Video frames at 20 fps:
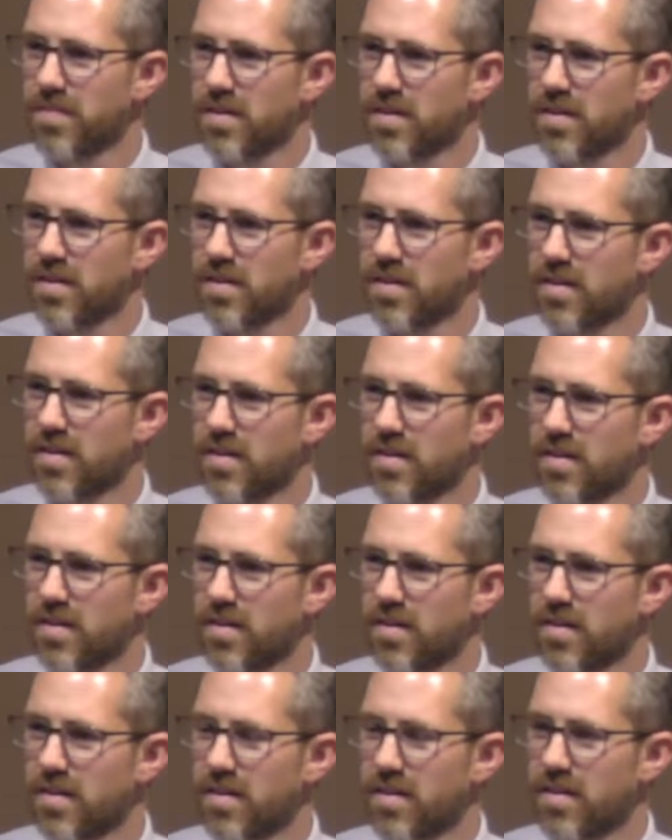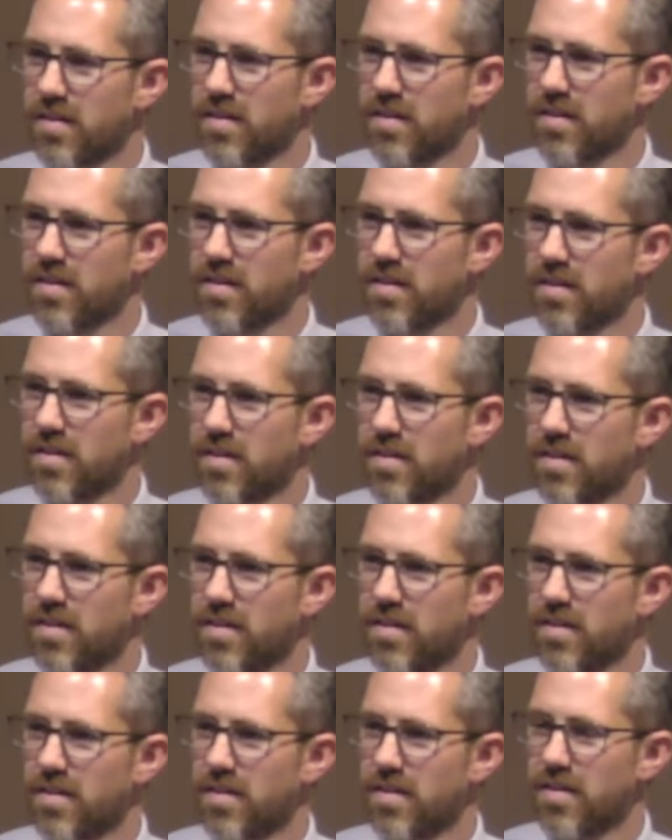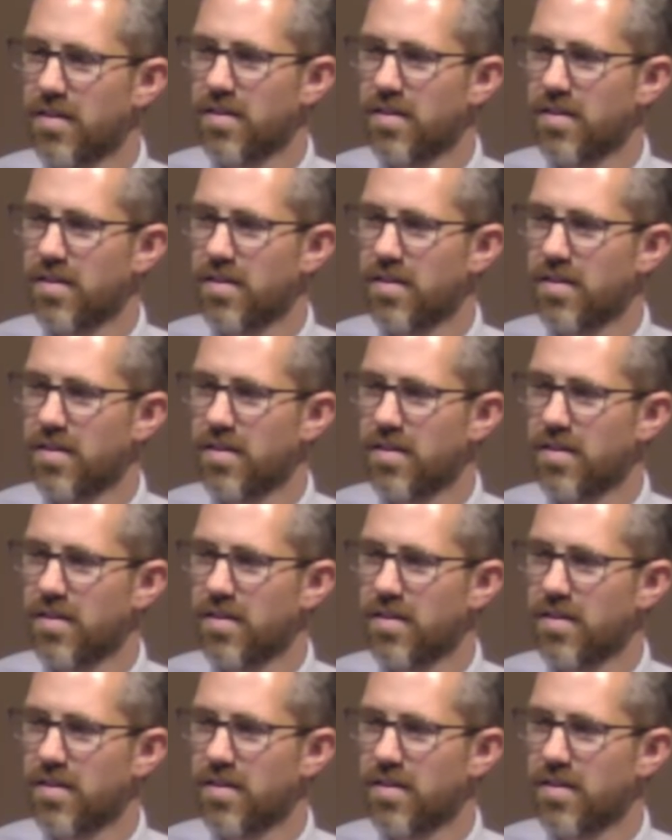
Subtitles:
(no one is talking)